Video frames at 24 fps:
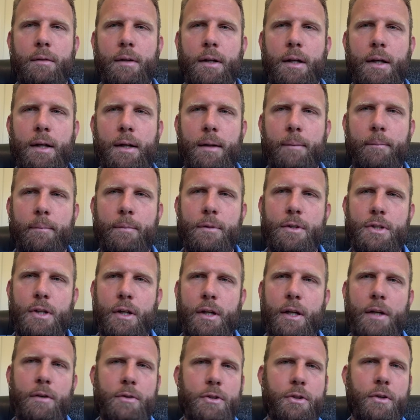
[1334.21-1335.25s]

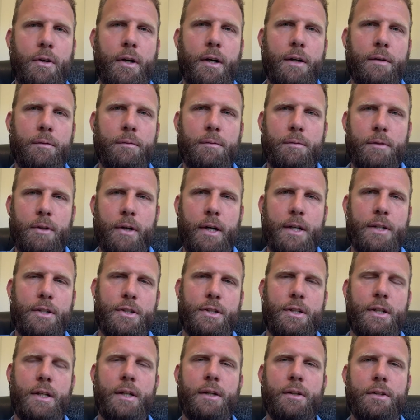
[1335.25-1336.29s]
It was great to
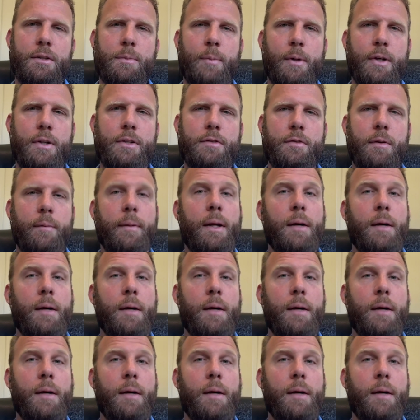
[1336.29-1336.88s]
see, I suppose, from